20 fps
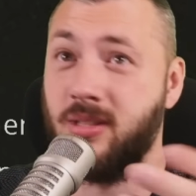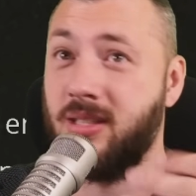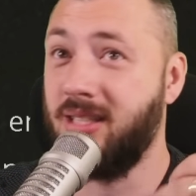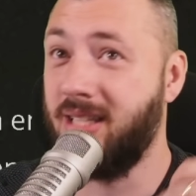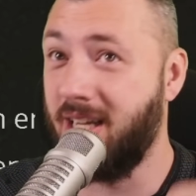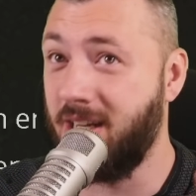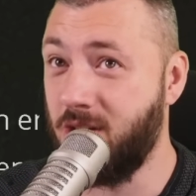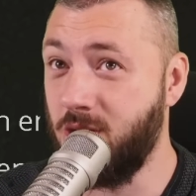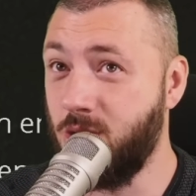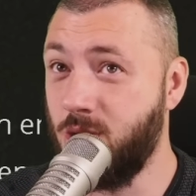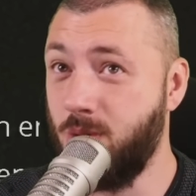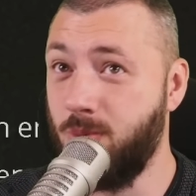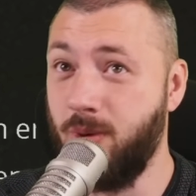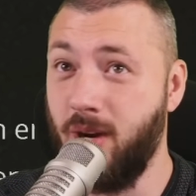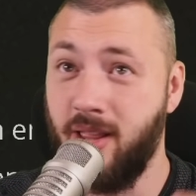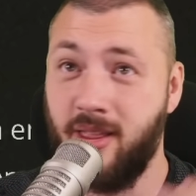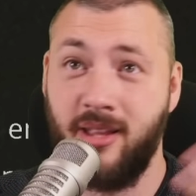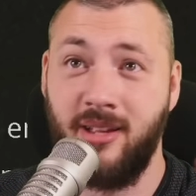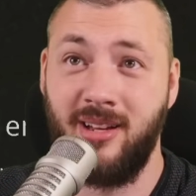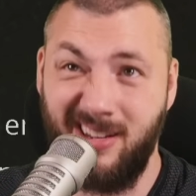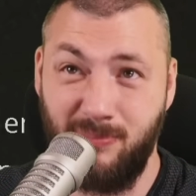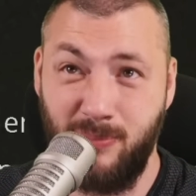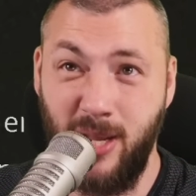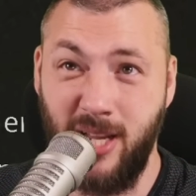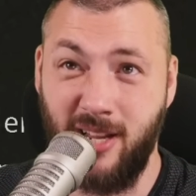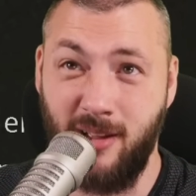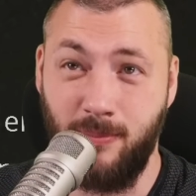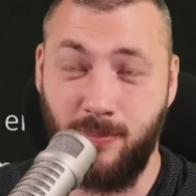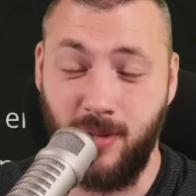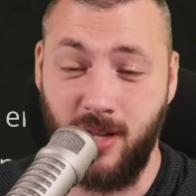like you do with pick
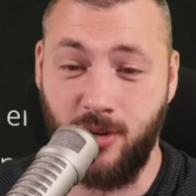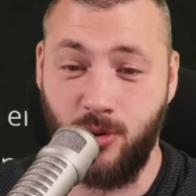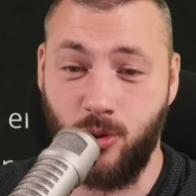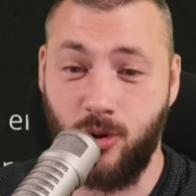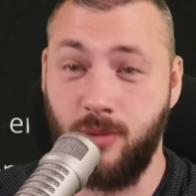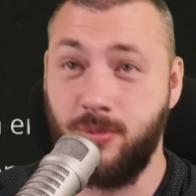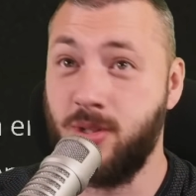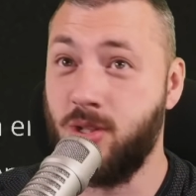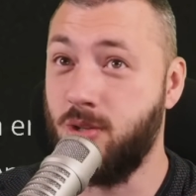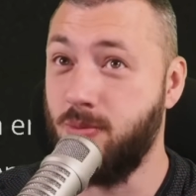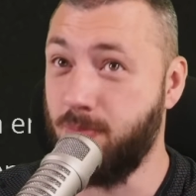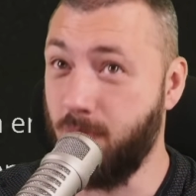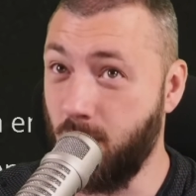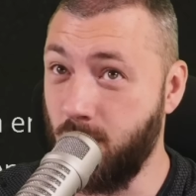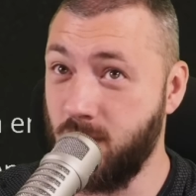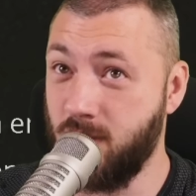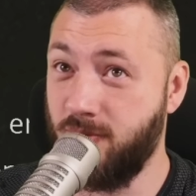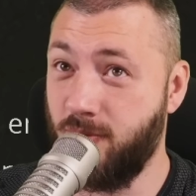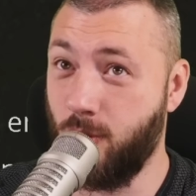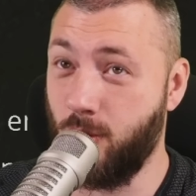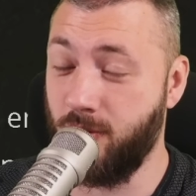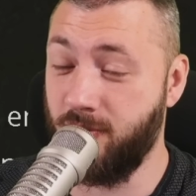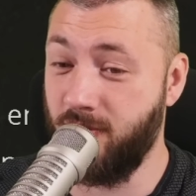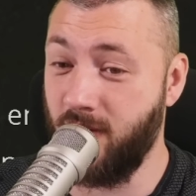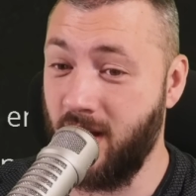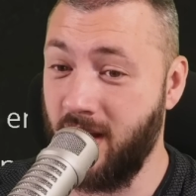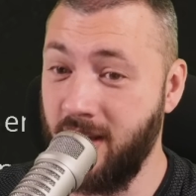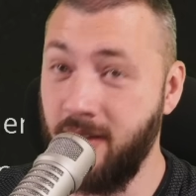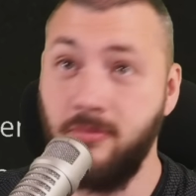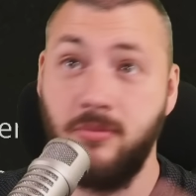up blood orbs to bonus
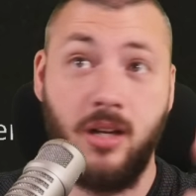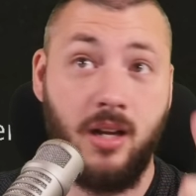fortify,